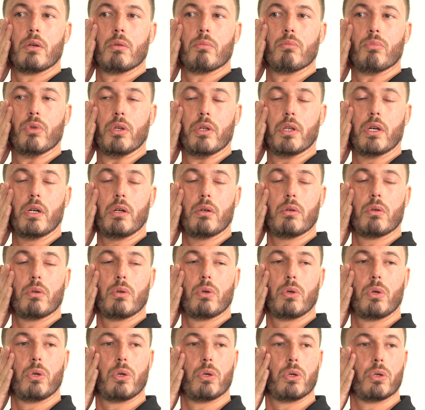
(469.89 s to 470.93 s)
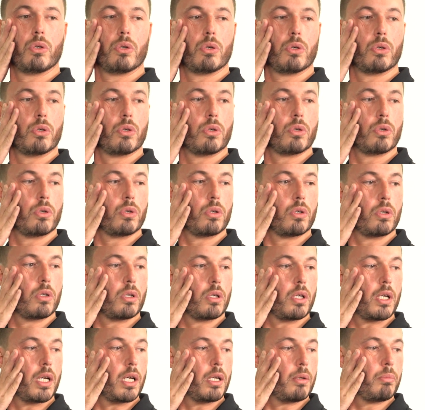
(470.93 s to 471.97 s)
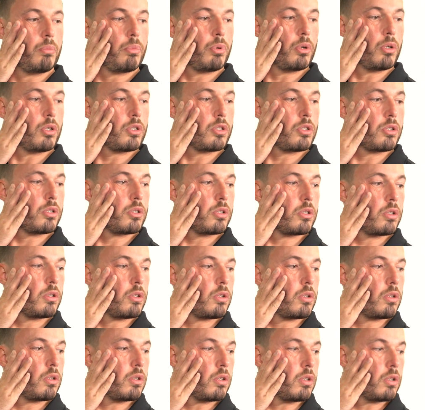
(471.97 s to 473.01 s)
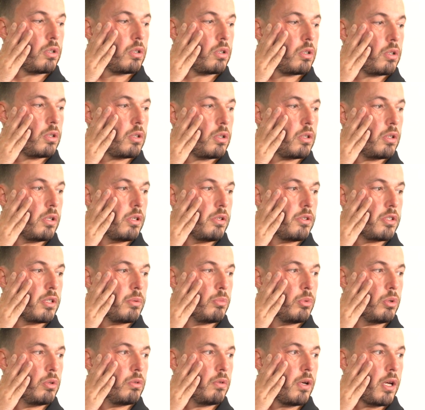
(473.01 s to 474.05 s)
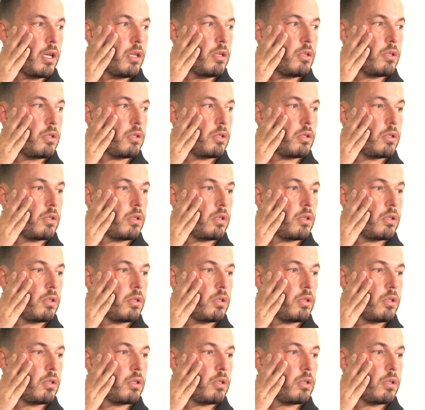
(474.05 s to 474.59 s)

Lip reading: breathe out, and push into more range.